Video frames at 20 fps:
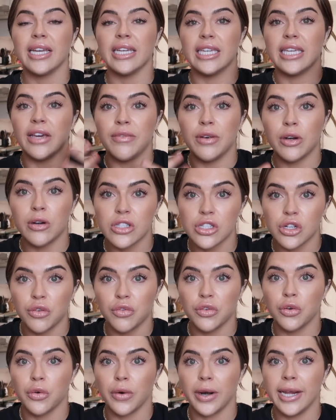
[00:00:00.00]
give
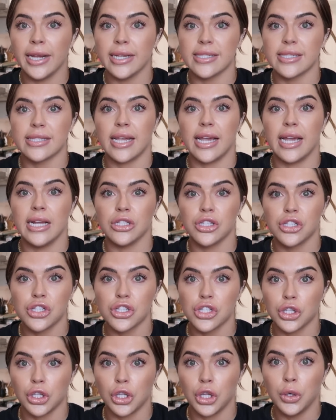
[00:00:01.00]
yourself grace and
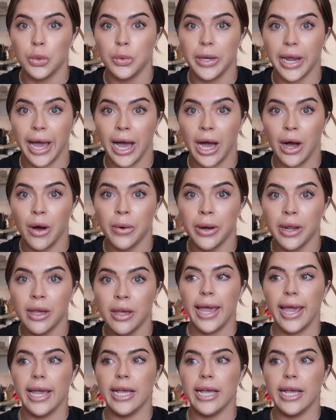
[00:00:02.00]
slow down